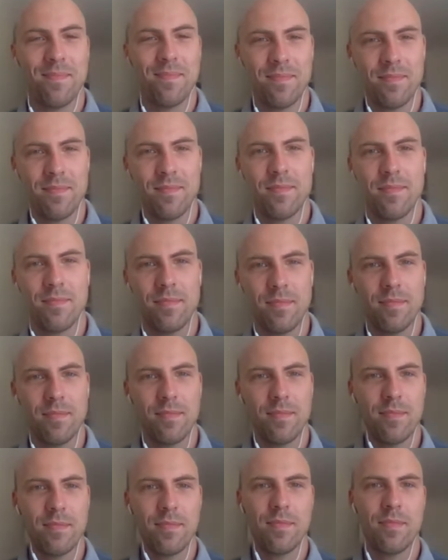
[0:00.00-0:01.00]

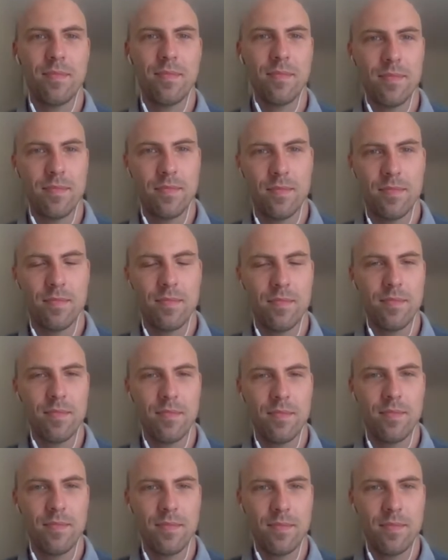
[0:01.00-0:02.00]

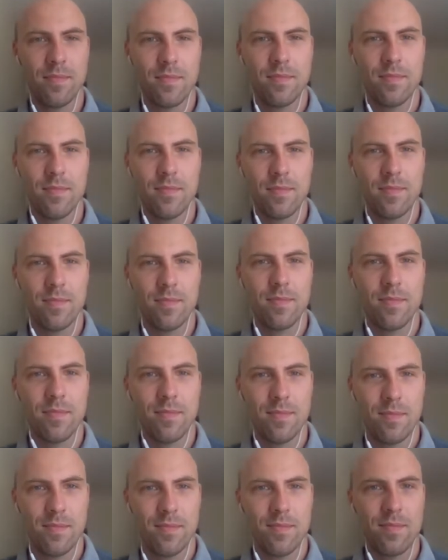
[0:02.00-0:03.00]

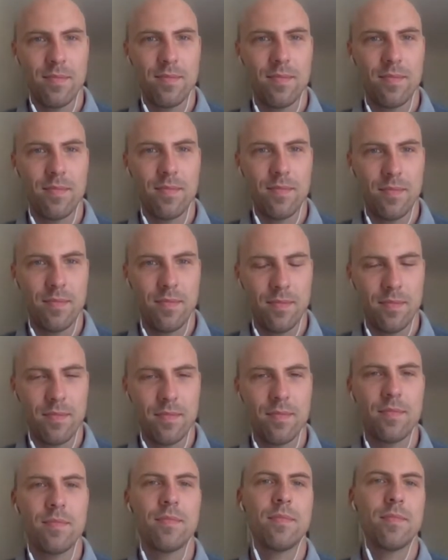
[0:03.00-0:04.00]

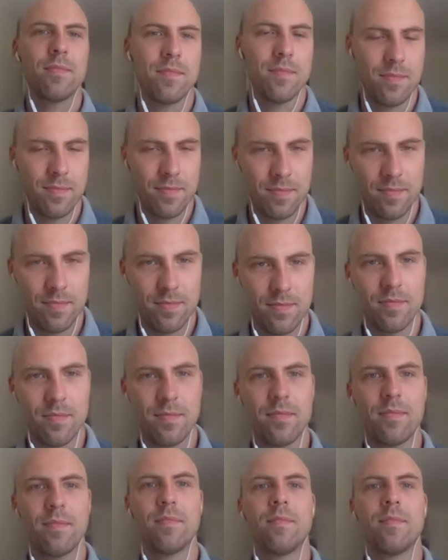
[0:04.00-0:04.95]
(silent)